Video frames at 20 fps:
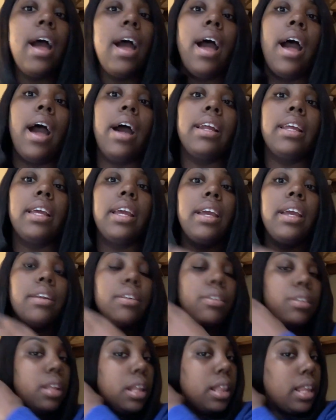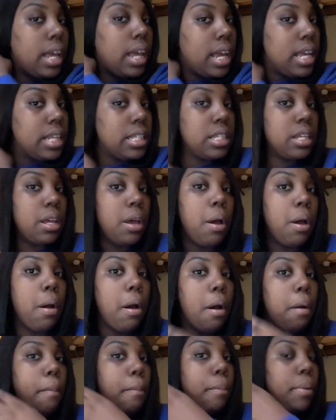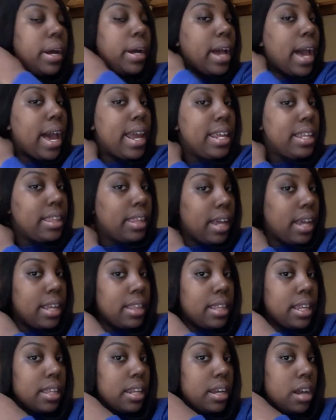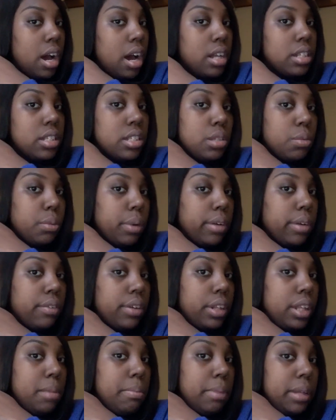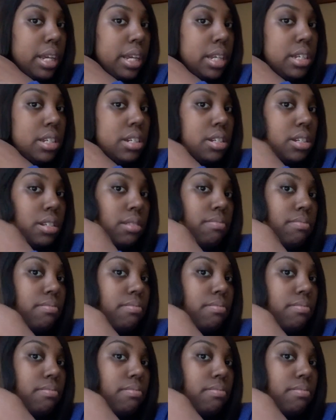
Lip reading: how to handle the lace, but I didn't like that the knots weren't really bleached.